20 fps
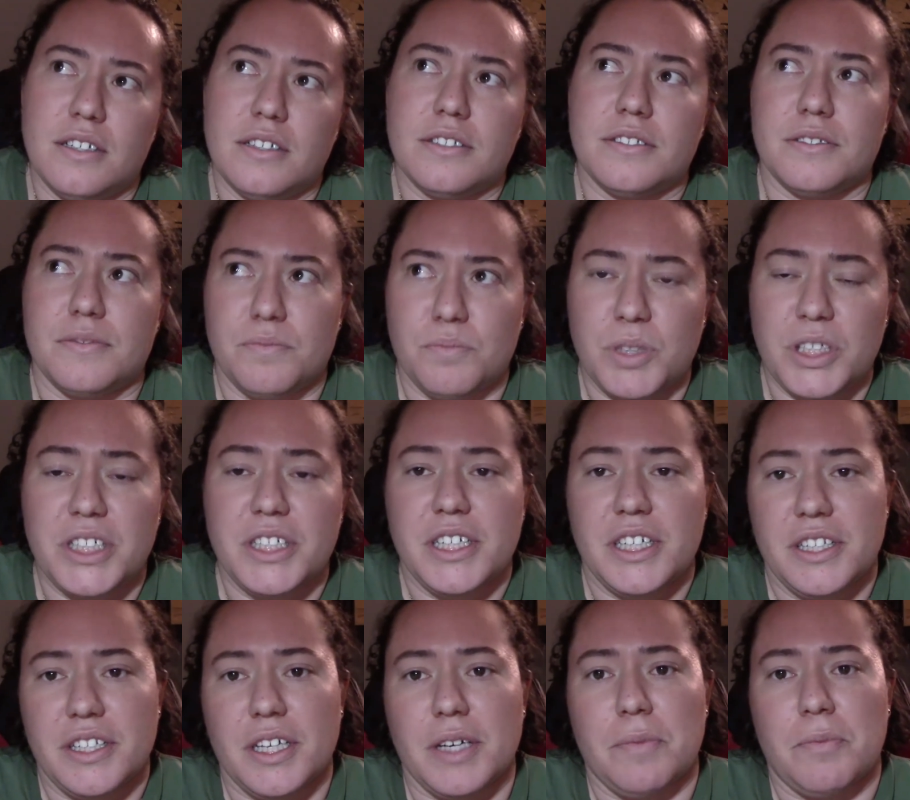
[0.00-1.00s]
we
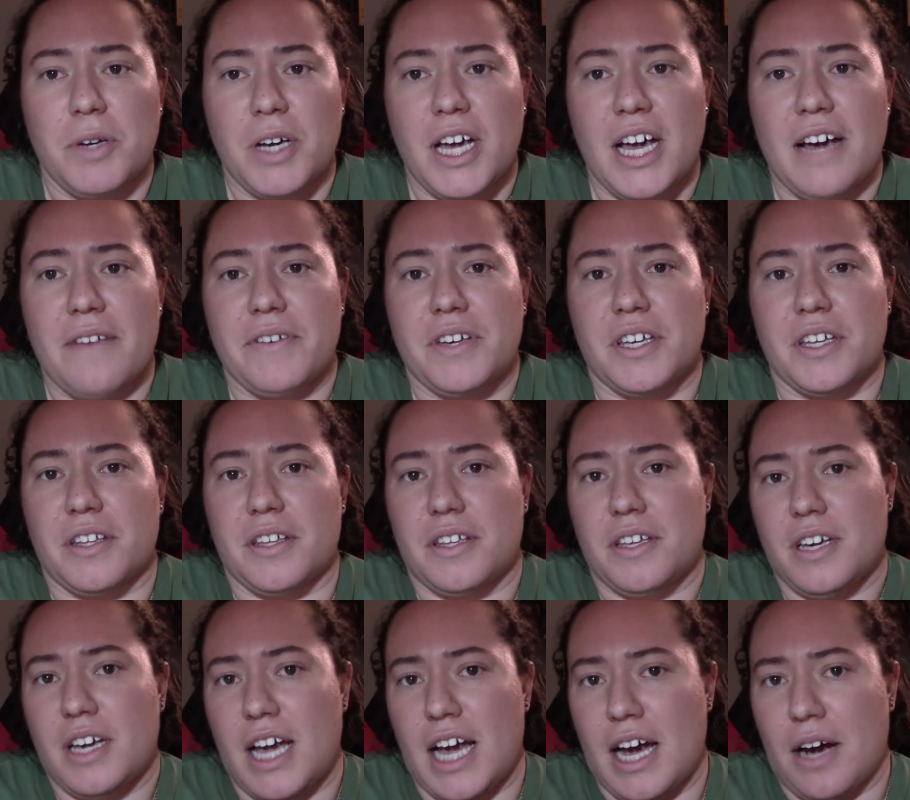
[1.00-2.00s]
end up having
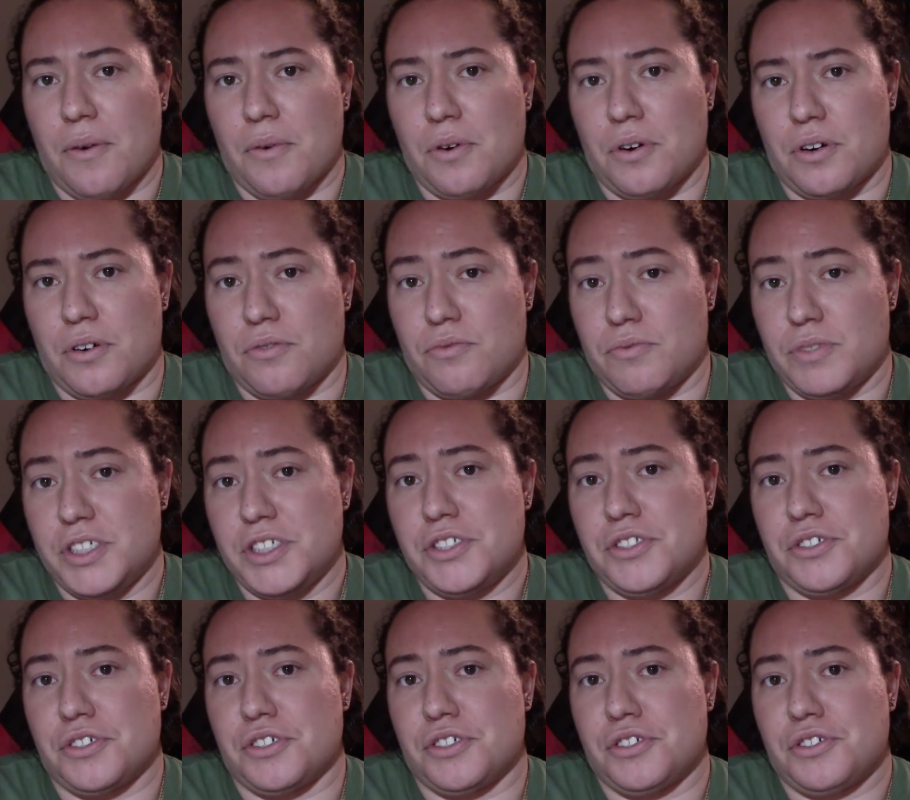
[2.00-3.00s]
our
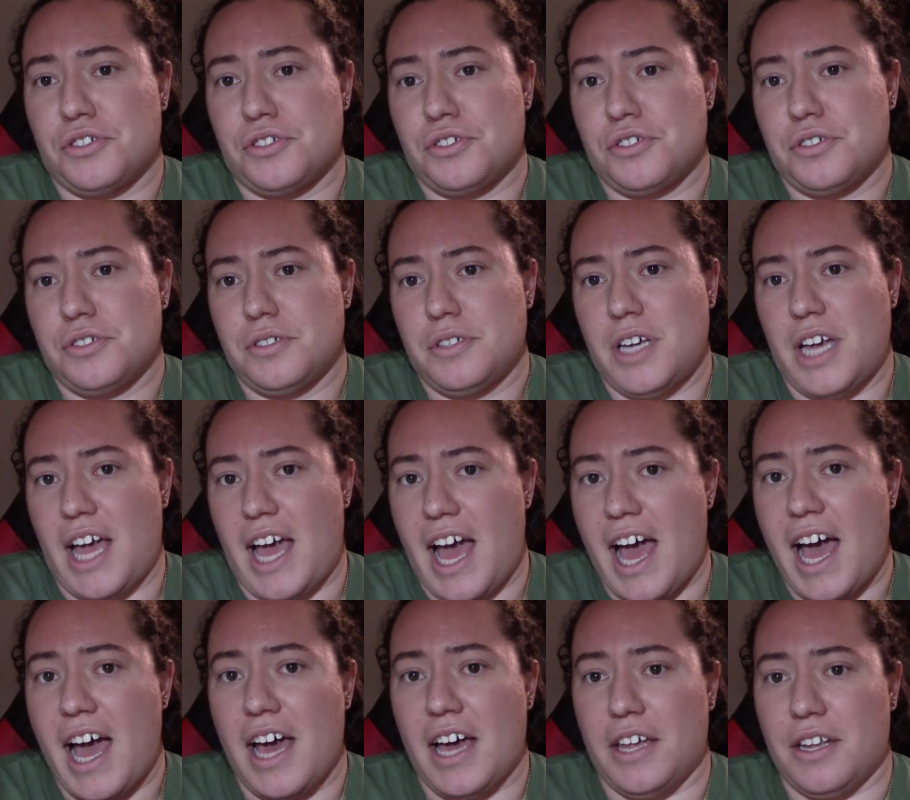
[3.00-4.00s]
research
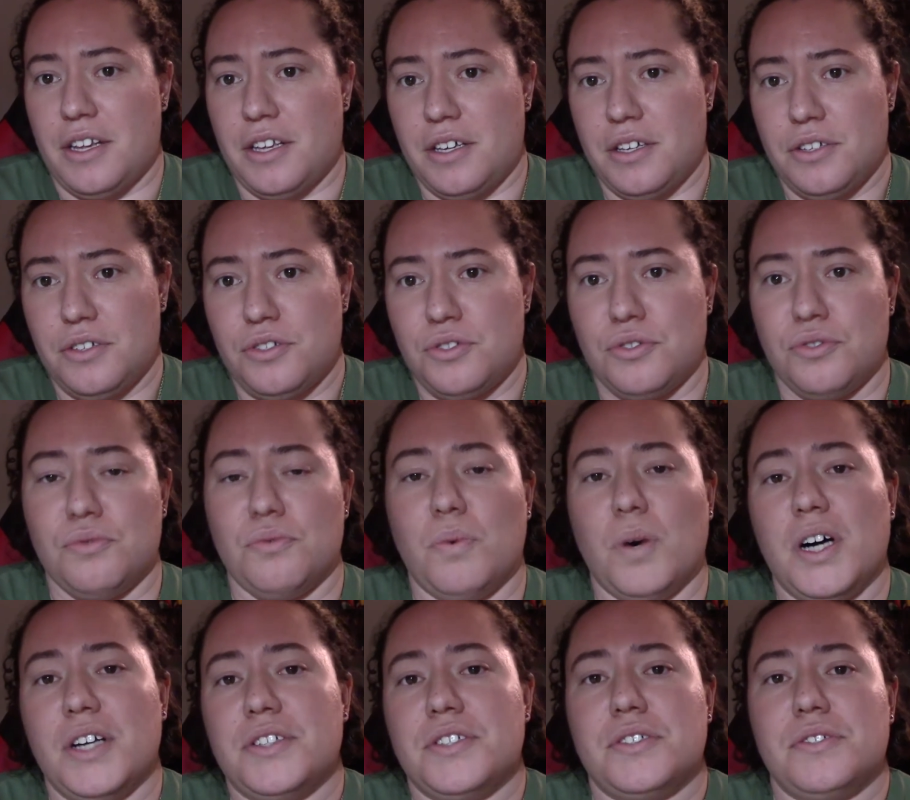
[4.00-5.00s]
add to
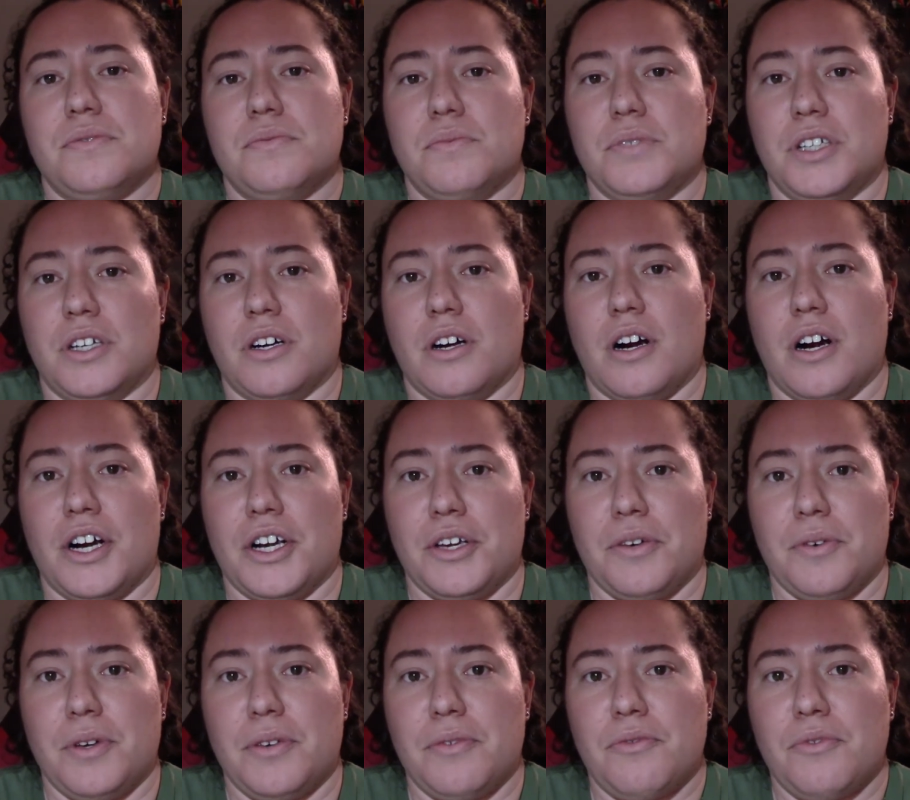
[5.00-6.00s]
what we are
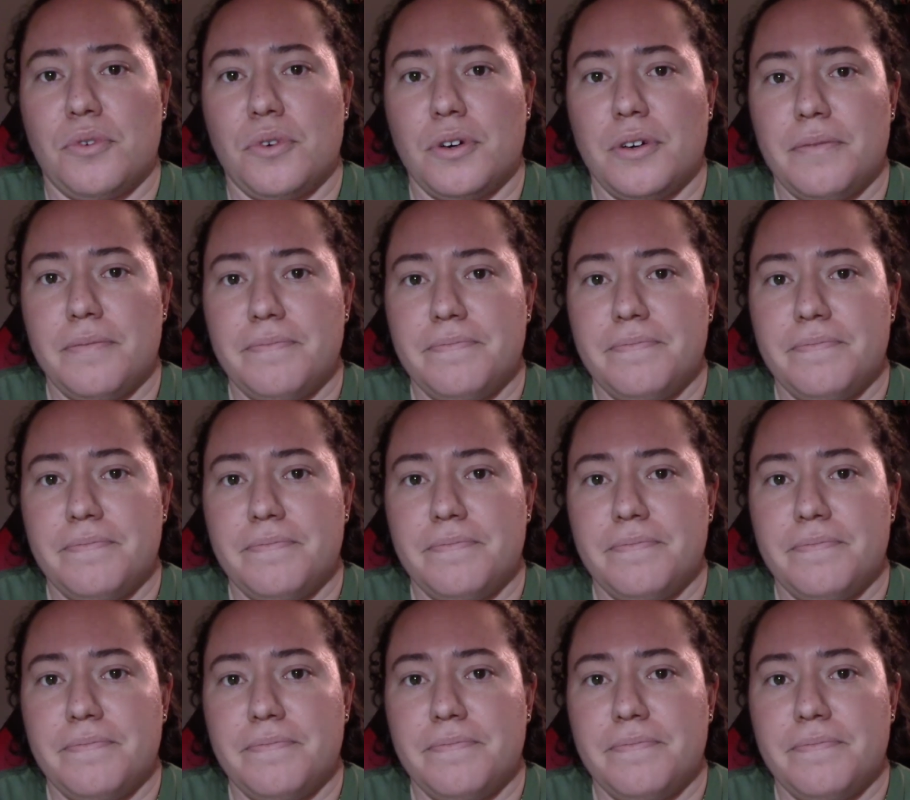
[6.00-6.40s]
arguing for.